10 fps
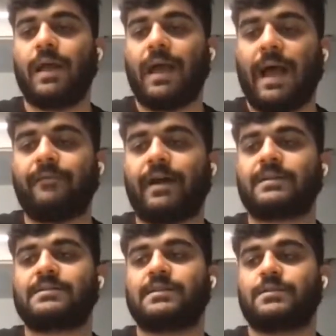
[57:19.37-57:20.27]
have
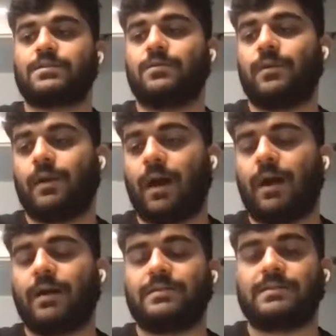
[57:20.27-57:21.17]
access to
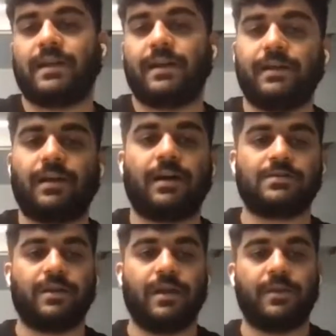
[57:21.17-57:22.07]
cards, credit cards
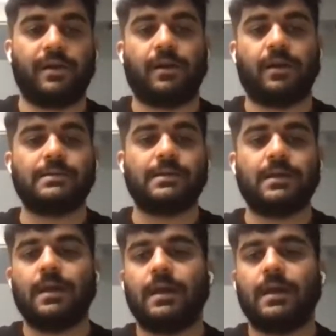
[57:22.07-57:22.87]
or debit cards,